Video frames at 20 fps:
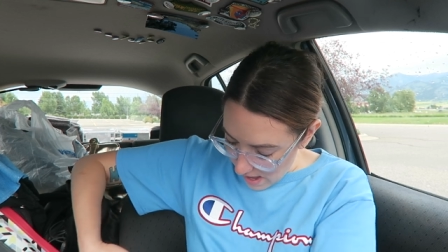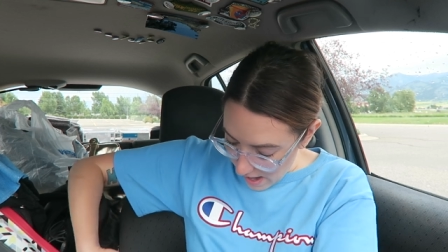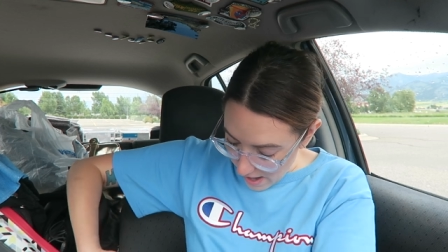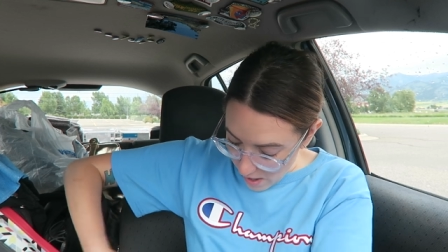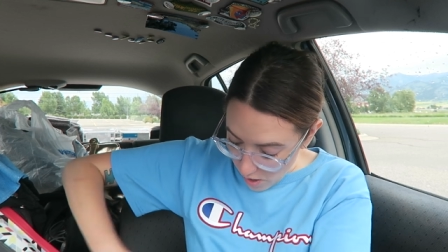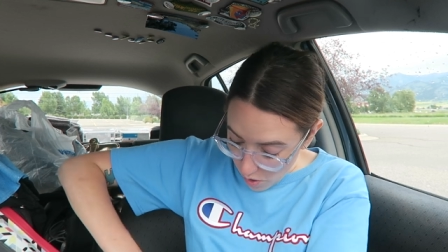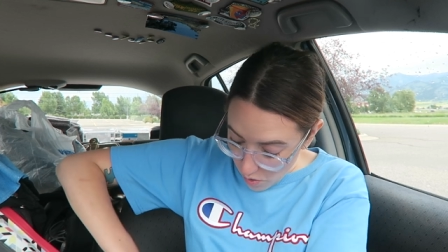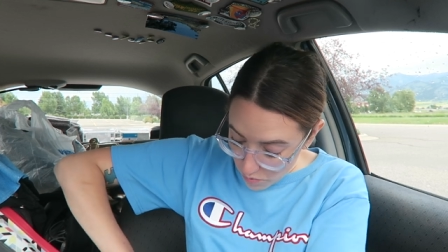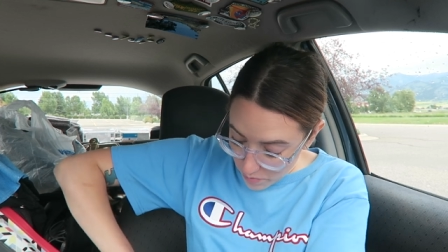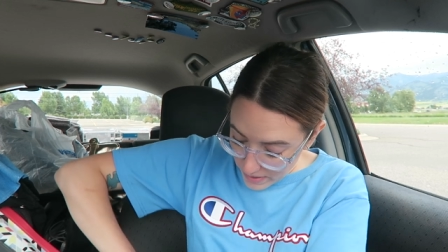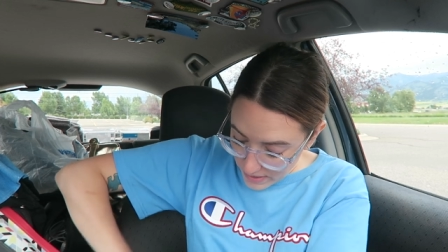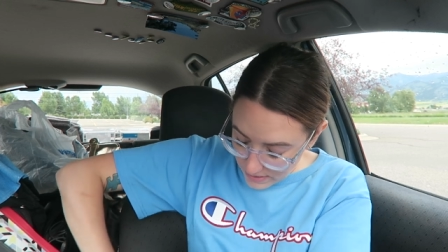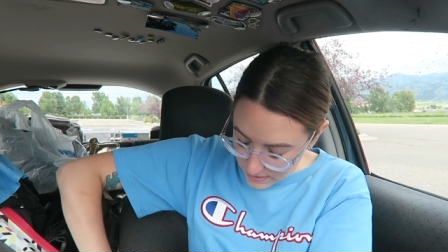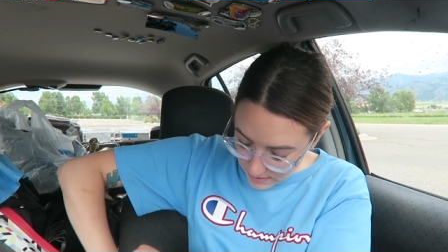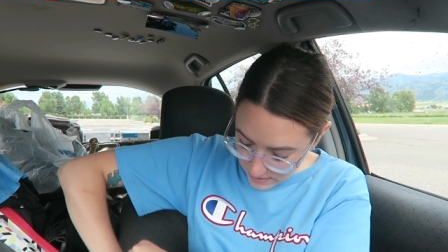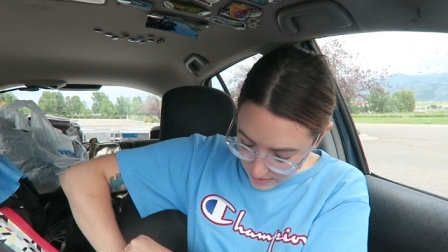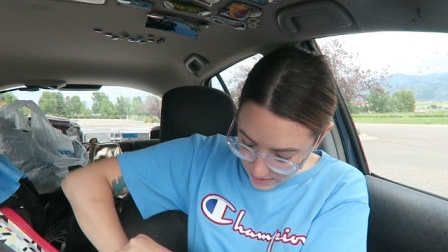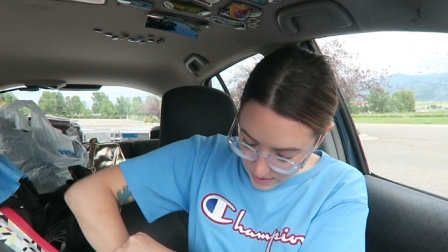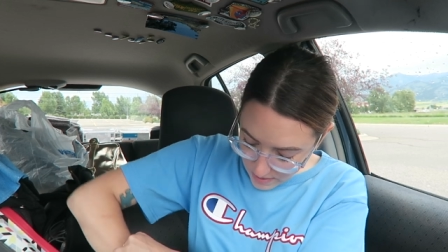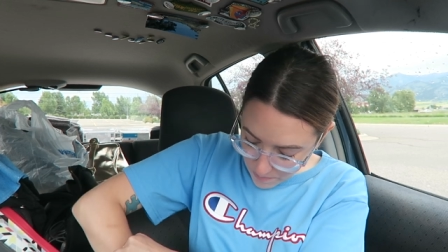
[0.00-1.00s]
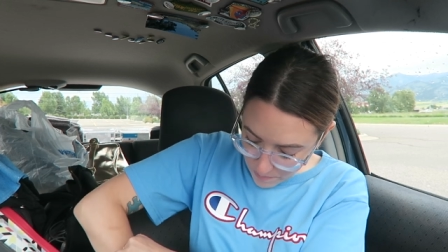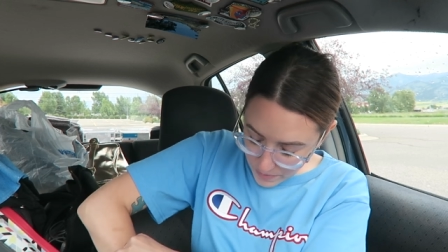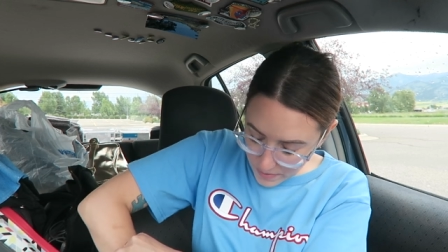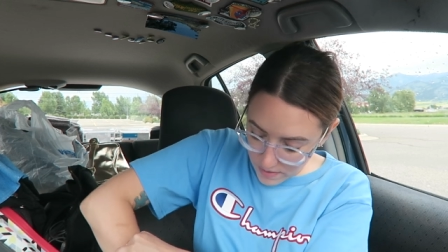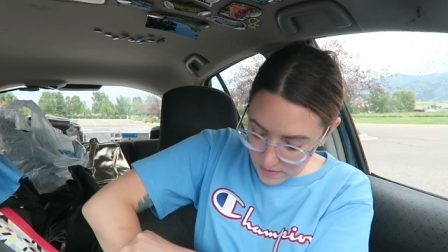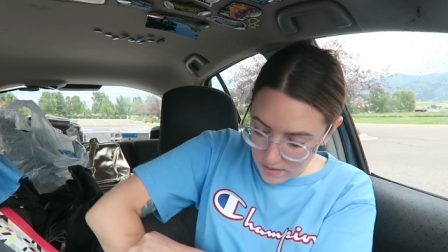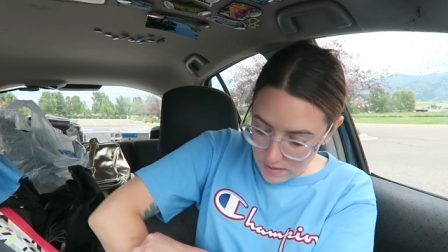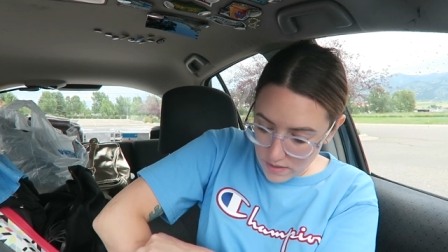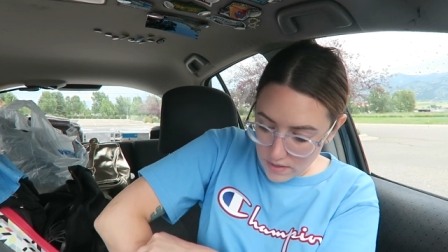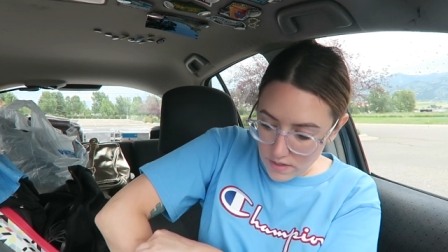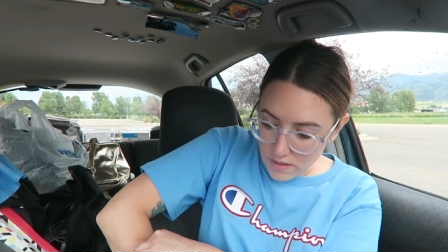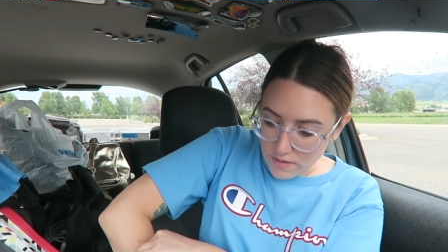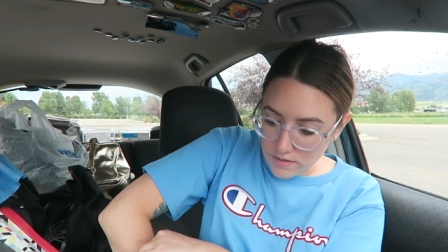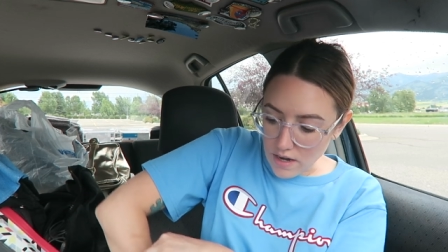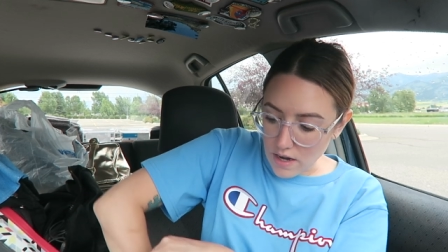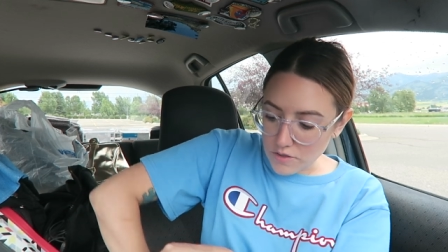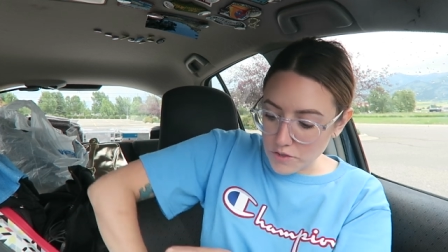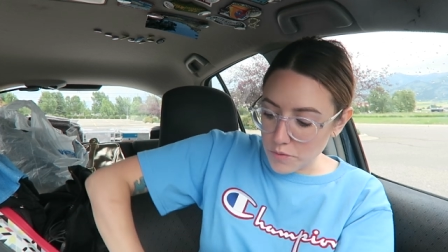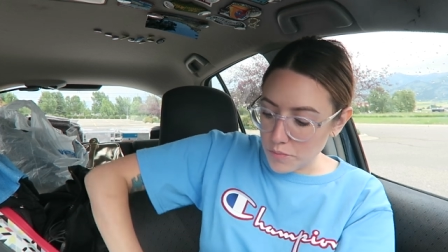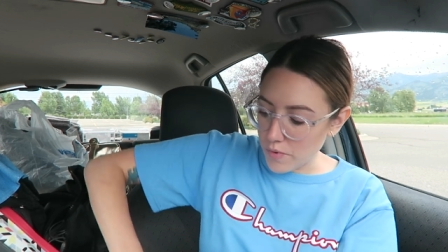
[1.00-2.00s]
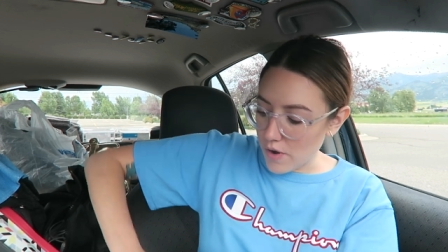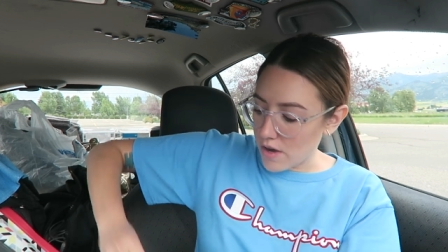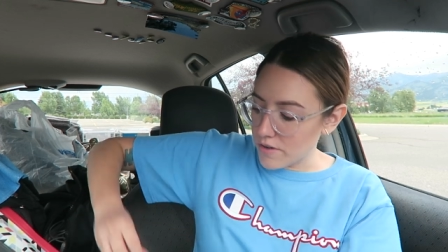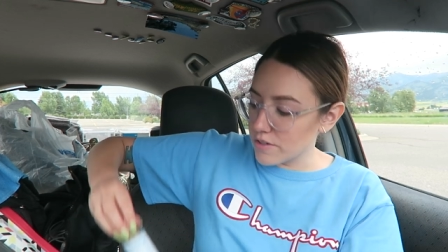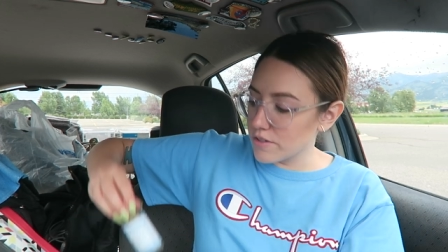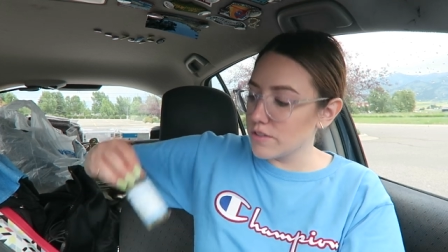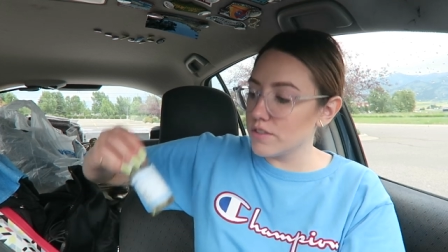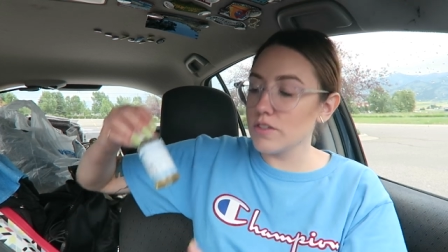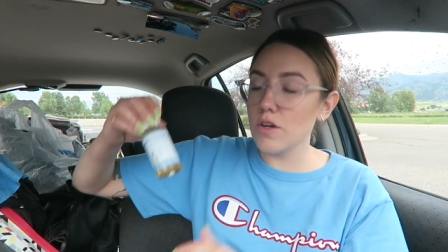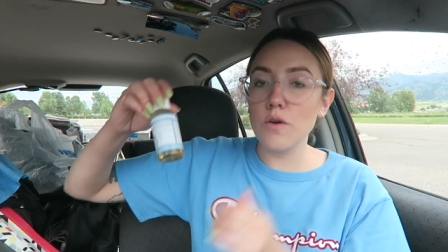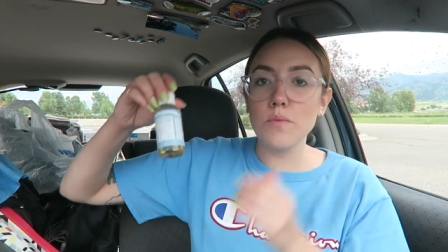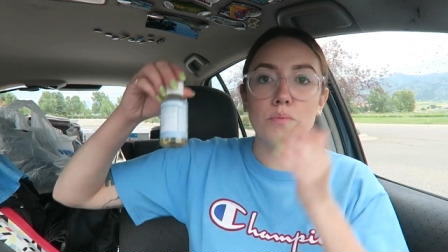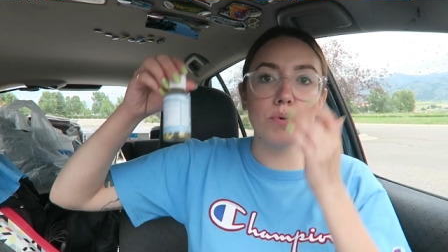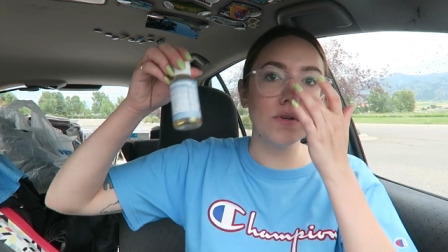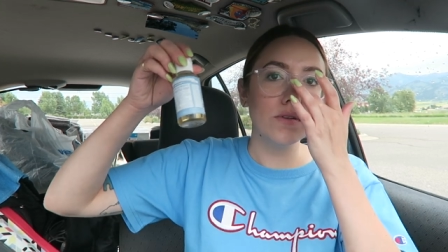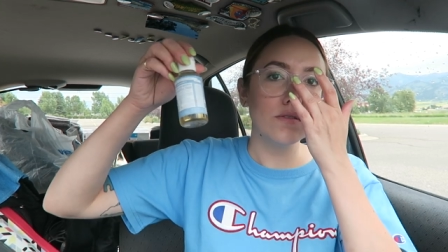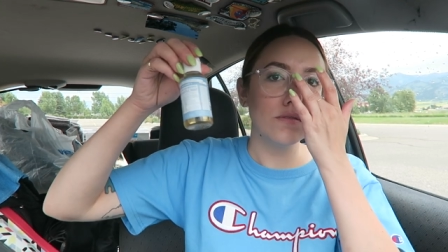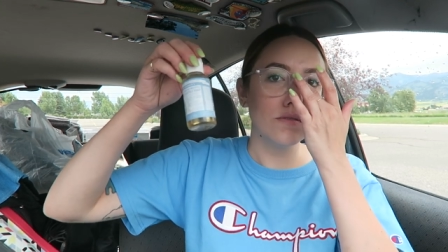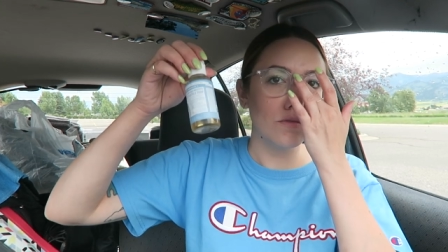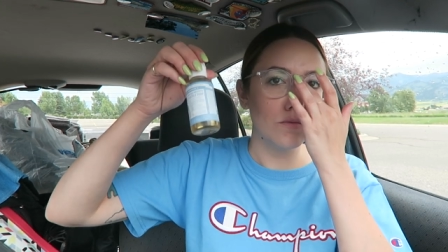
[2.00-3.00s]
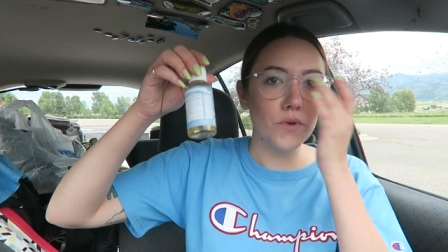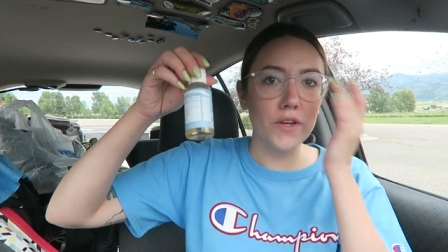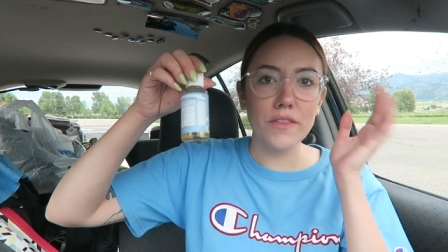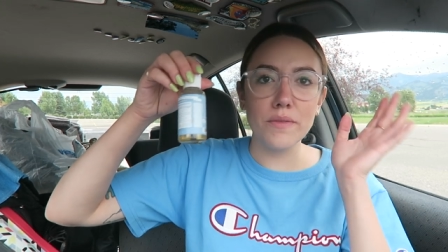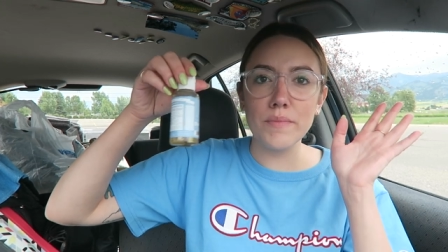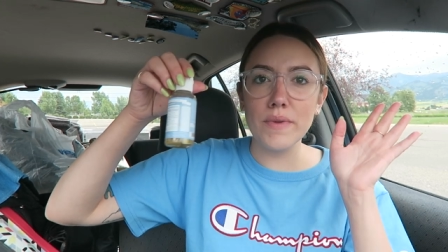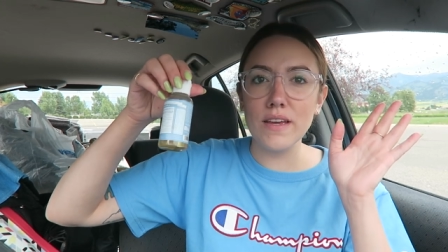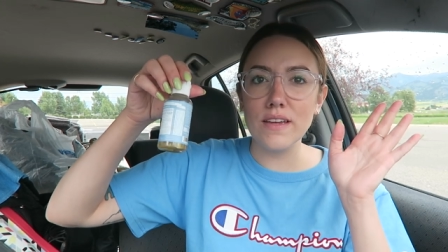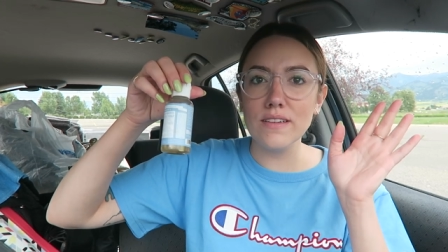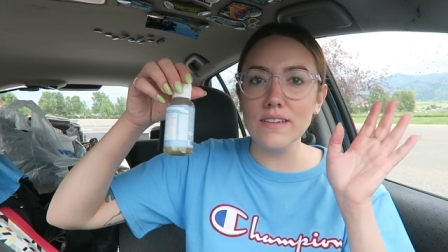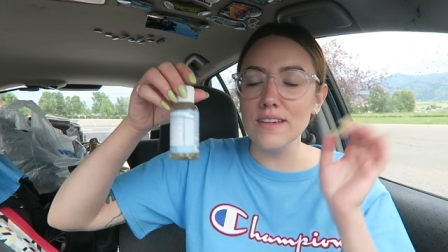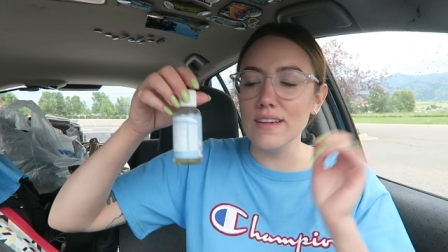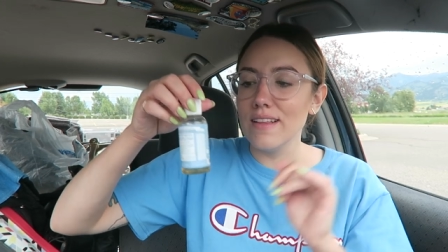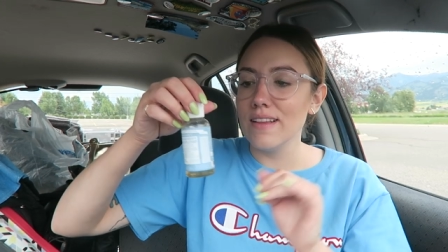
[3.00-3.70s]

I always keep Dr. Bronner's soap with me.